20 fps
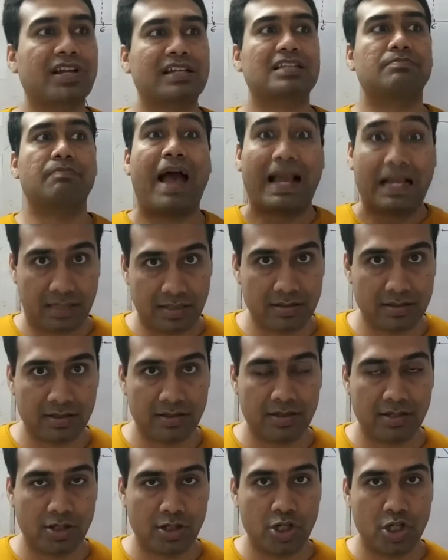is back
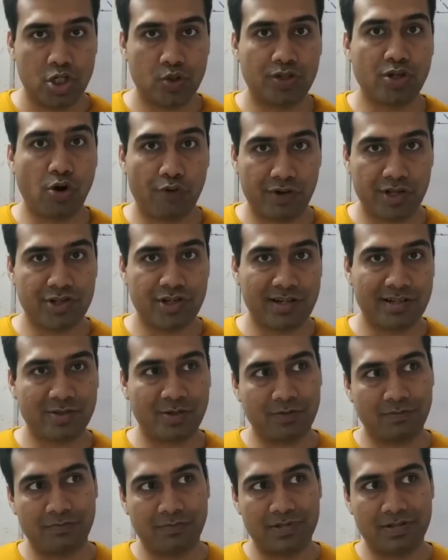to the origin.
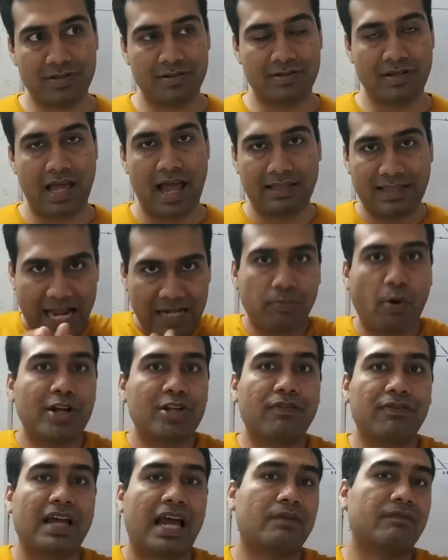So at that point
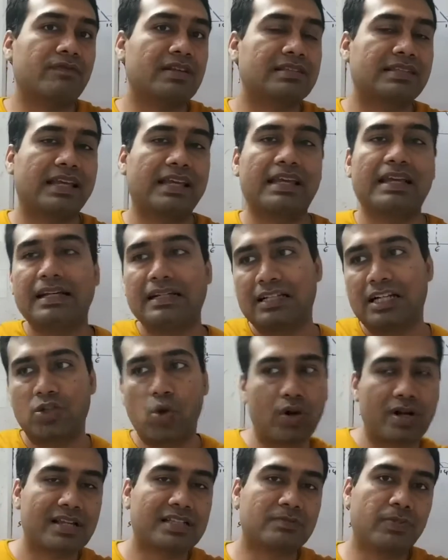of time, we say the
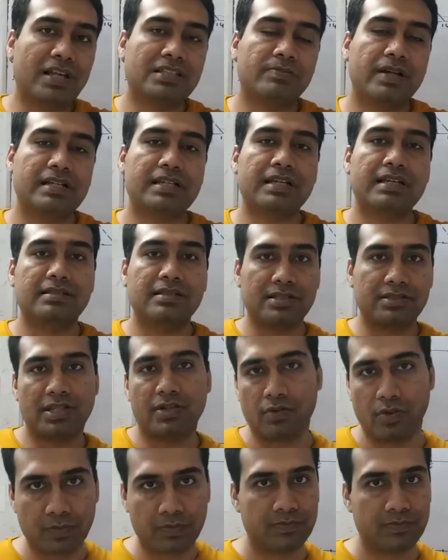total displacement is 0.